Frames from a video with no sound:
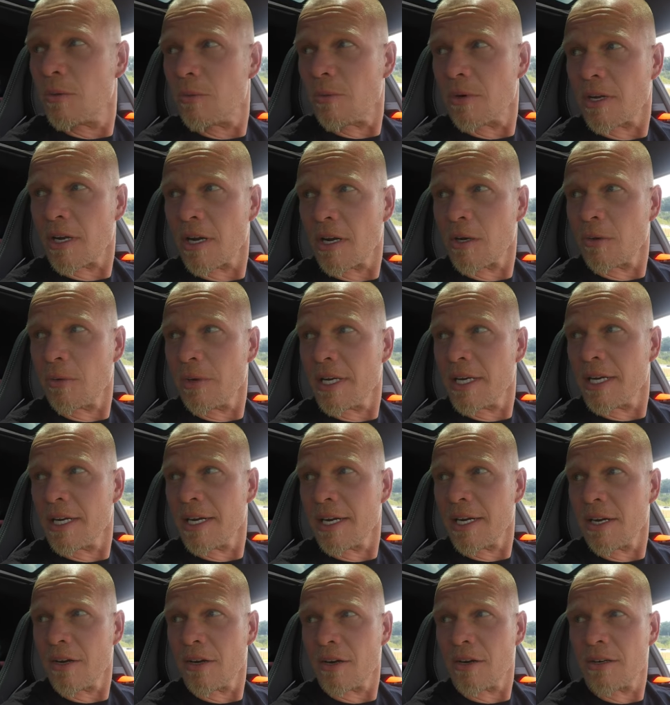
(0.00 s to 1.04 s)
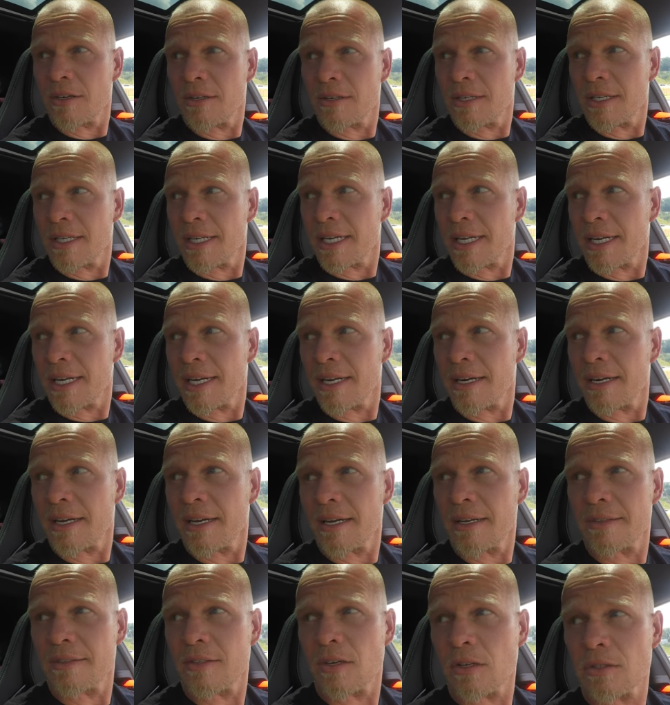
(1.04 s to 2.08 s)
we're gonna go in here and
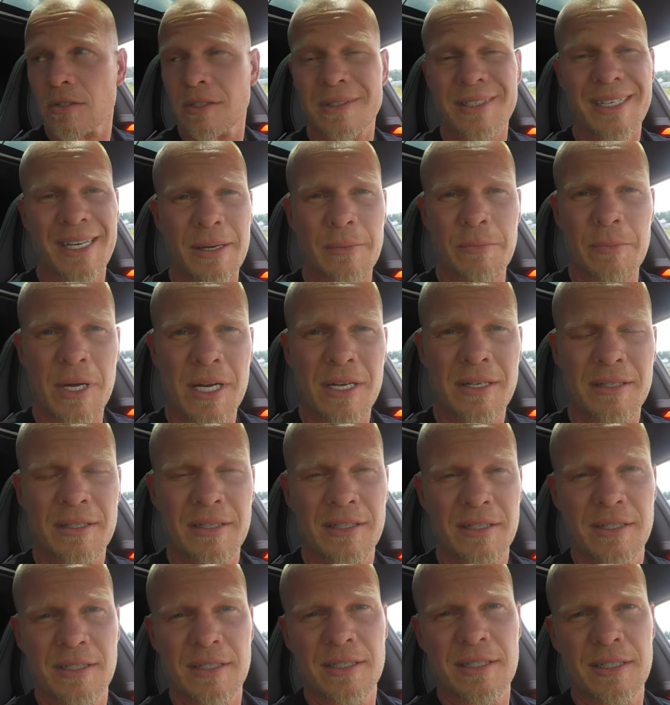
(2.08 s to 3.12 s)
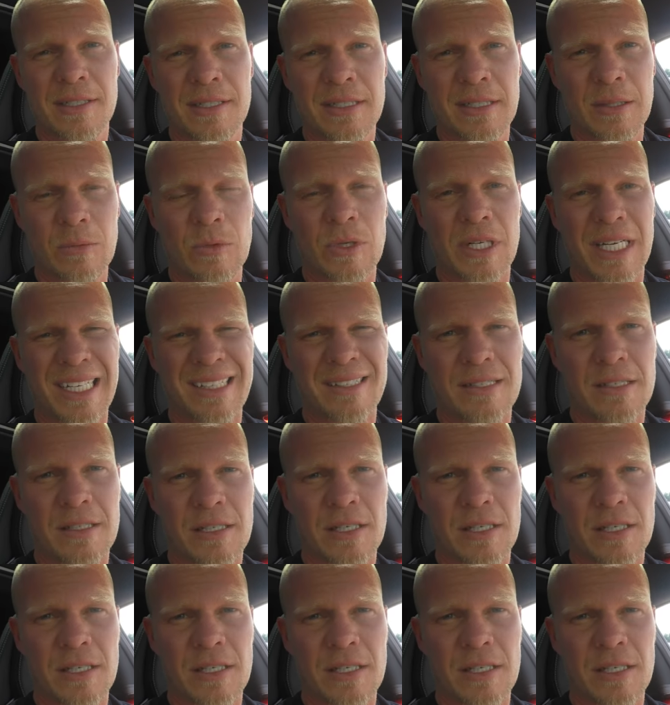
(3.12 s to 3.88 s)
talk to Tim, and we'll get the